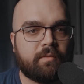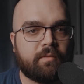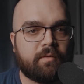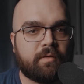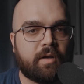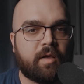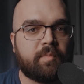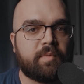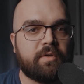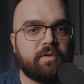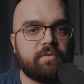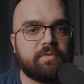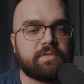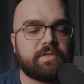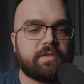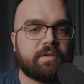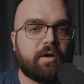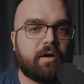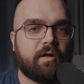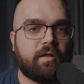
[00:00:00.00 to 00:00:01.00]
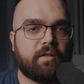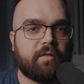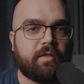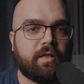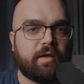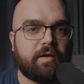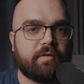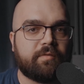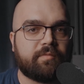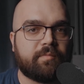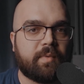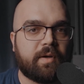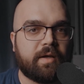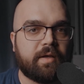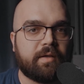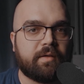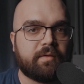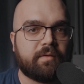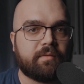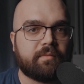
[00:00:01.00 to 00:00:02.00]
And I've been using all of
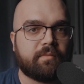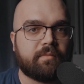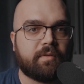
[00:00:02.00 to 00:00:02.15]
my